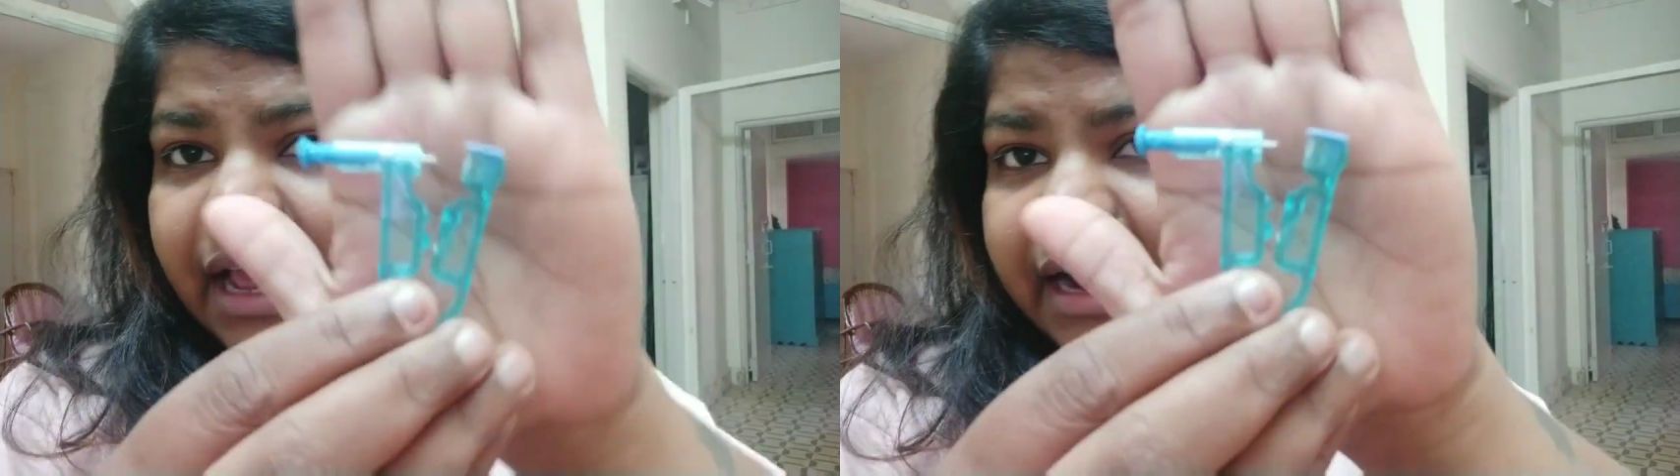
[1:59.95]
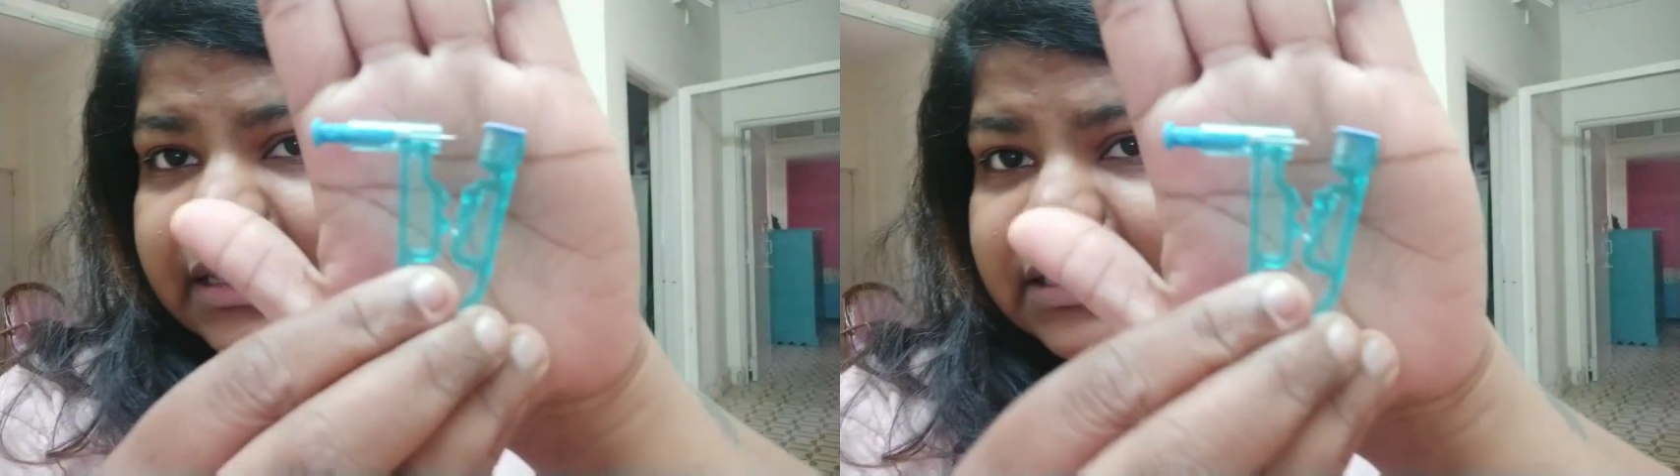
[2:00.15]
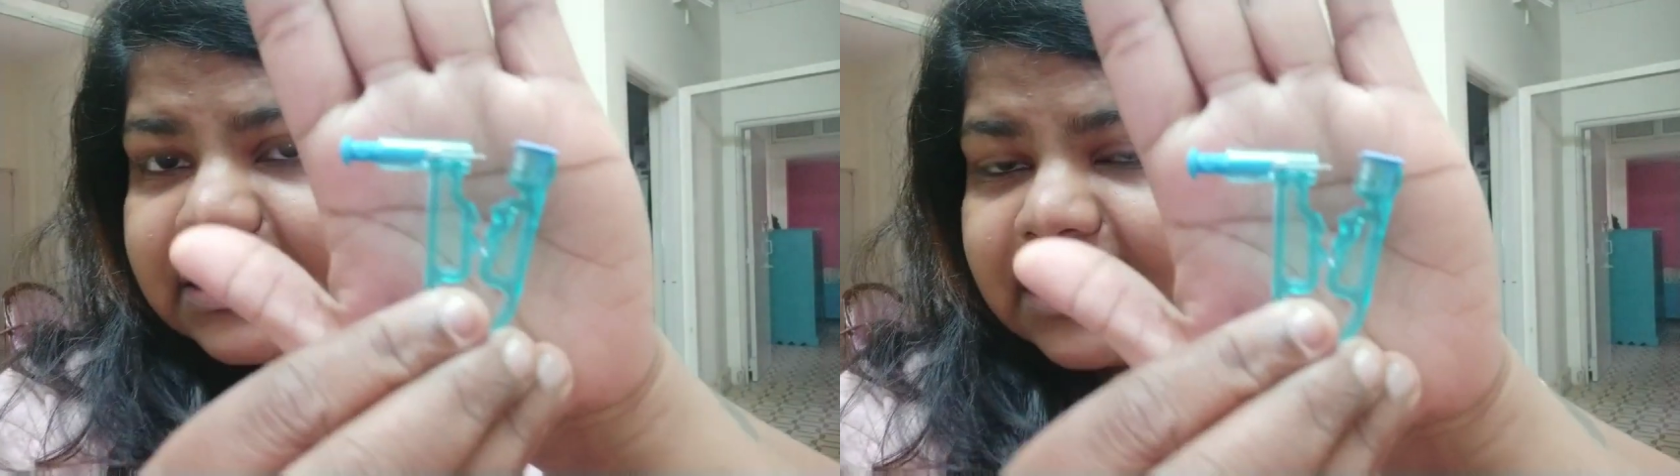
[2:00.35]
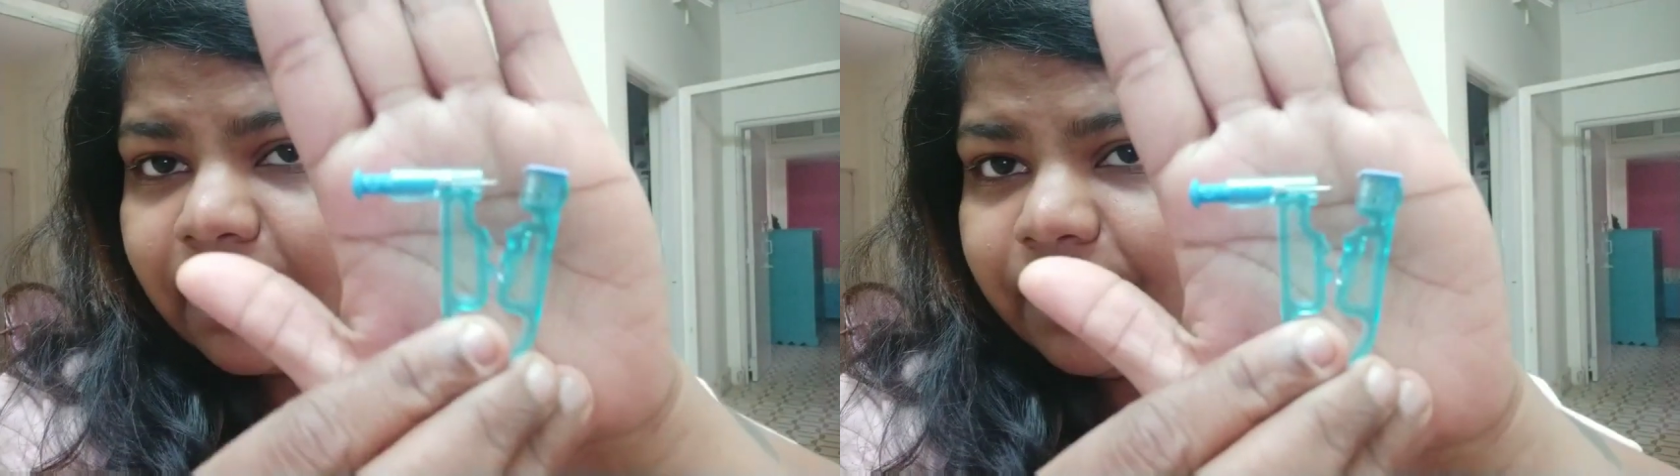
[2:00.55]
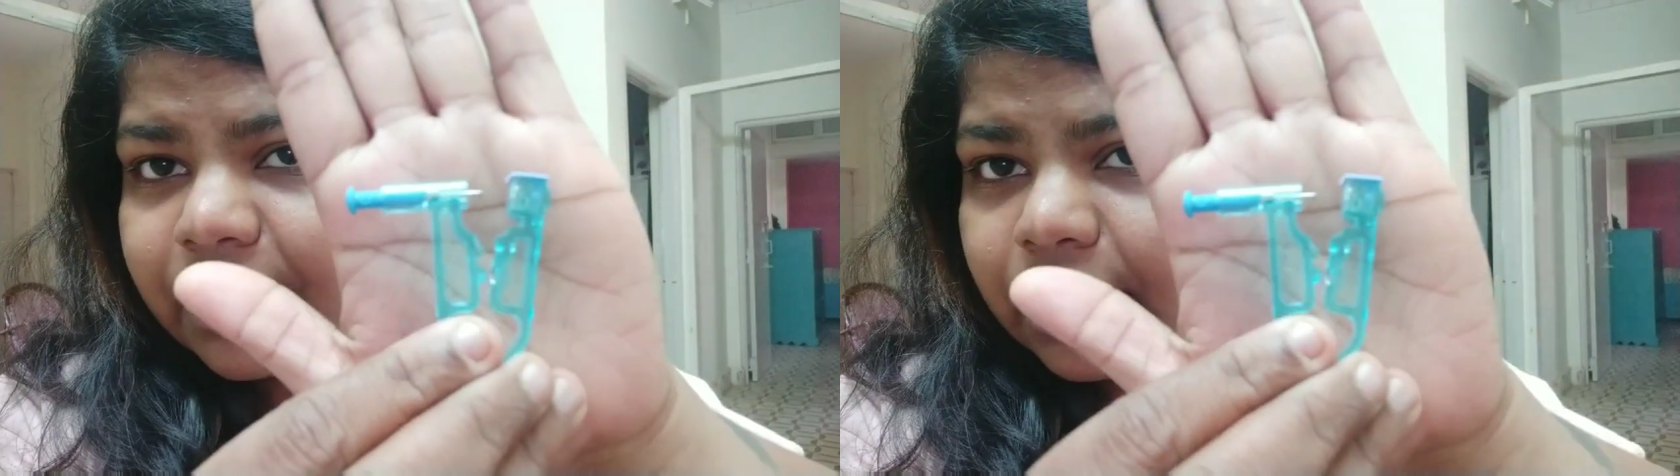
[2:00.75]
and this is
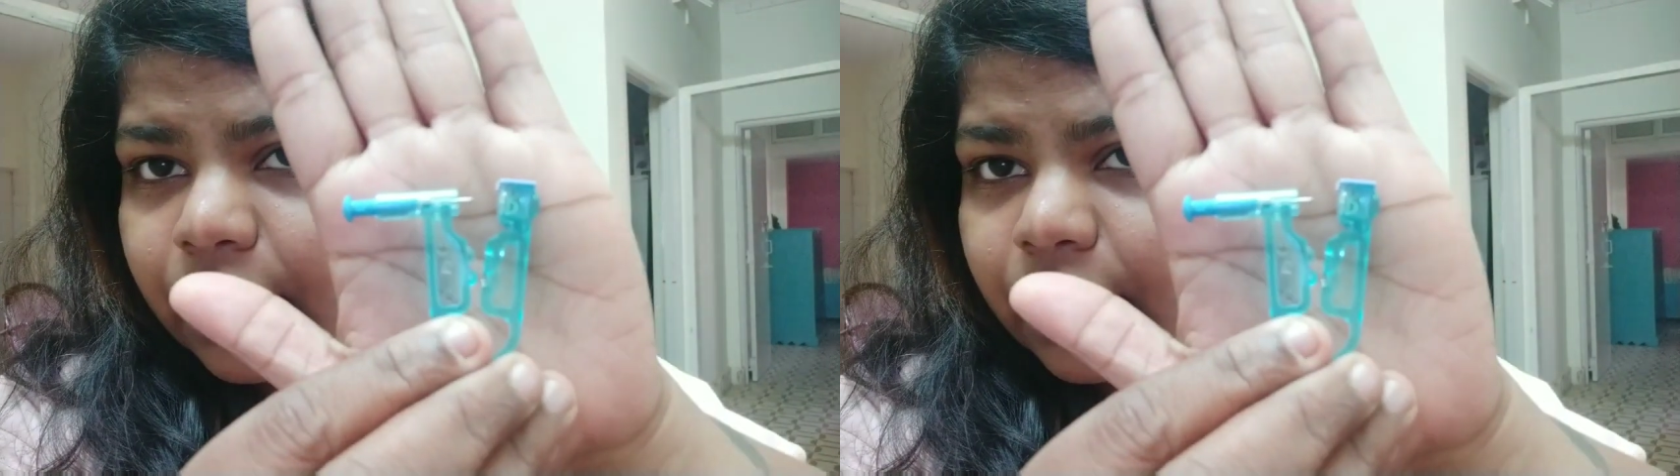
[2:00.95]
how it